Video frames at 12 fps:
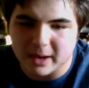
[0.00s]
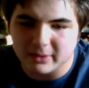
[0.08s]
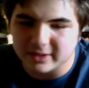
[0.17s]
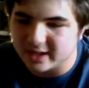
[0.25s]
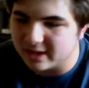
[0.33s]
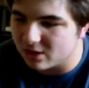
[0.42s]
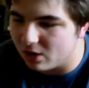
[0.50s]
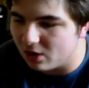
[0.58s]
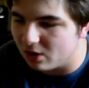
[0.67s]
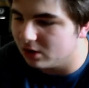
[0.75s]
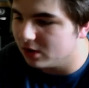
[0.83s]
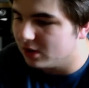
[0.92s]
up about getting
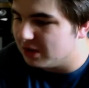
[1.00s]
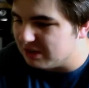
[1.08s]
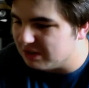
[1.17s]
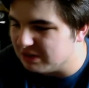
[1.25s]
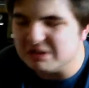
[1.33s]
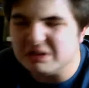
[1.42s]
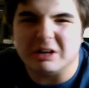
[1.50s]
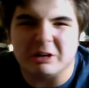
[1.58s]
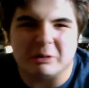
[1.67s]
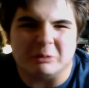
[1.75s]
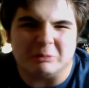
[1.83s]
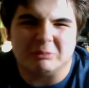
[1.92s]
all,
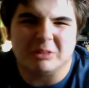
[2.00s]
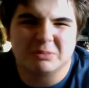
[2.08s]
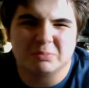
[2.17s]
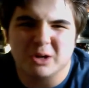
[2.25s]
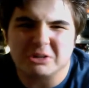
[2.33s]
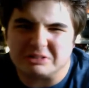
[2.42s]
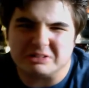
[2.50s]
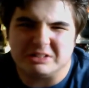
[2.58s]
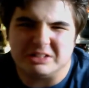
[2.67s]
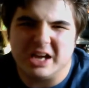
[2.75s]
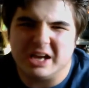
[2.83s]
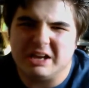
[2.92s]
ugh, this
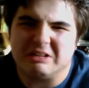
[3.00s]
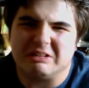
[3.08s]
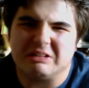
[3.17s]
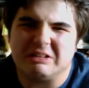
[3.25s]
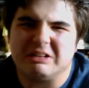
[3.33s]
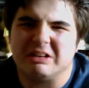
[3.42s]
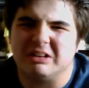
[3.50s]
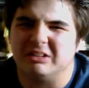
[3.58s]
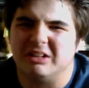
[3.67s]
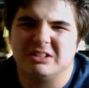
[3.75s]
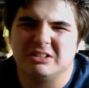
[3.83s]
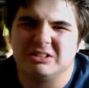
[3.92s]
person's gay?
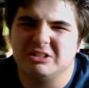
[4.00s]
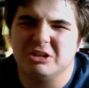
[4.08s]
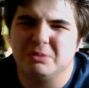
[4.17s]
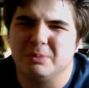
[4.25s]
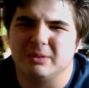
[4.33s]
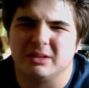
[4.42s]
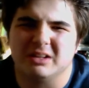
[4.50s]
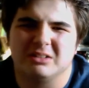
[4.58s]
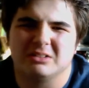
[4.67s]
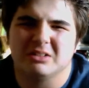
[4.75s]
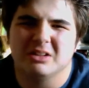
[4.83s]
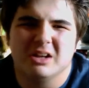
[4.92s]
Ugh, that's stupid,
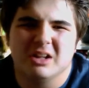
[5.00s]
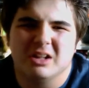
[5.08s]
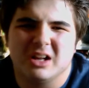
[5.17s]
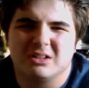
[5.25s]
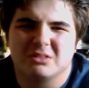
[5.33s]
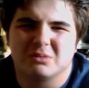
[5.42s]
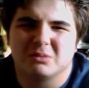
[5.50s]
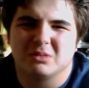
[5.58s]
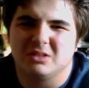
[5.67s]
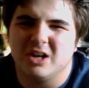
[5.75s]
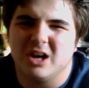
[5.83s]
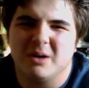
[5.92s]
that's
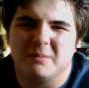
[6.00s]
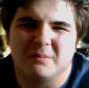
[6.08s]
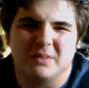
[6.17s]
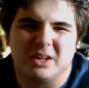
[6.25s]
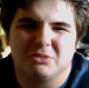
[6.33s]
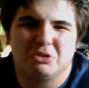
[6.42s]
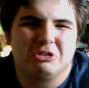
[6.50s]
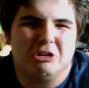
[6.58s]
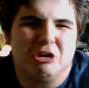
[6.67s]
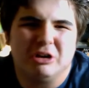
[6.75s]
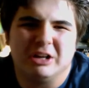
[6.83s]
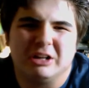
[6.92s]
dumb, that's
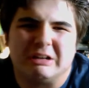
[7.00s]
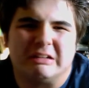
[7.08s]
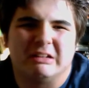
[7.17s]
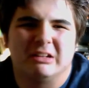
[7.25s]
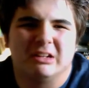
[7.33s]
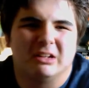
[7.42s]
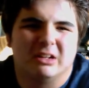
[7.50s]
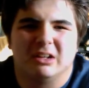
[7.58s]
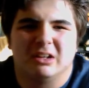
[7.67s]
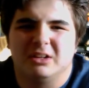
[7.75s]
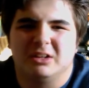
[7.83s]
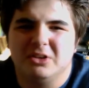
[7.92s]
retarded.
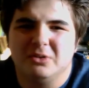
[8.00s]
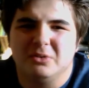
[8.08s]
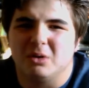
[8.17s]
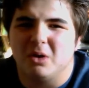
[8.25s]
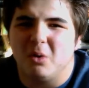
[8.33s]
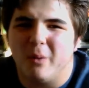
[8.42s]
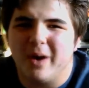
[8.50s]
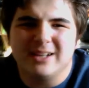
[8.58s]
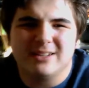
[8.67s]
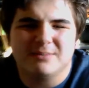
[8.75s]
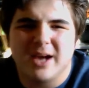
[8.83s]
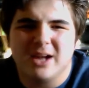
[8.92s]
Dude,
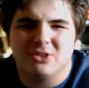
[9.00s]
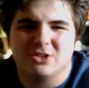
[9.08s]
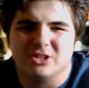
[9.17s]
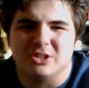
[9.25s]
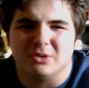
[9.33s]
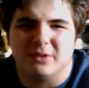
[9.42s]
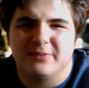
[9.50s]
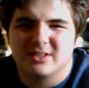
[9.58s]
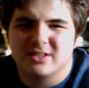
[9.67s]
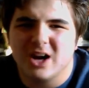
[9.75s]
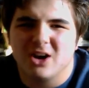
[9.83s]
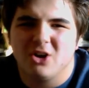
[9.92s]
why does it matter to you
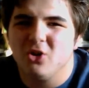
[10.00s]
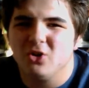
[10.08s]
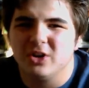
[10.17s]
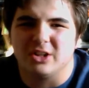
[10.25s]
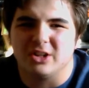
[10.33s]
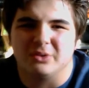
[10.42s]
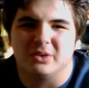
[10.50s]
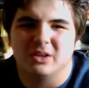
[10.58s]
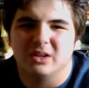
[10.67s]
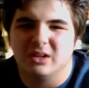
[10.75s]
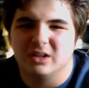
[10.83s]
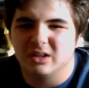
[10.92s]
if it's not hurting
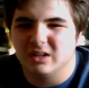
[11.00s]
you?